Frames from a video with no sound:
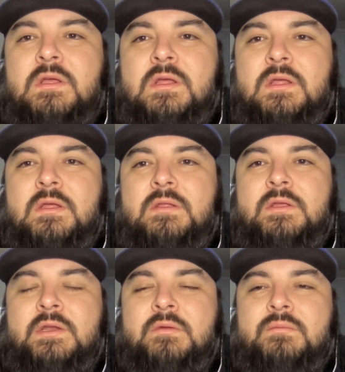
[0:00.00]

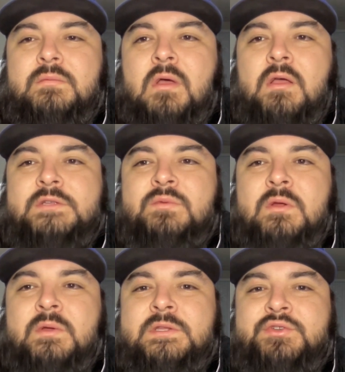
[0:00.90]
You know, all his
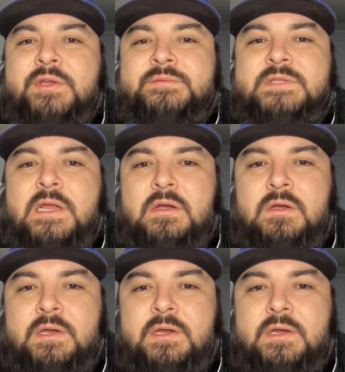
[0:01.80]
work with the Dream Center,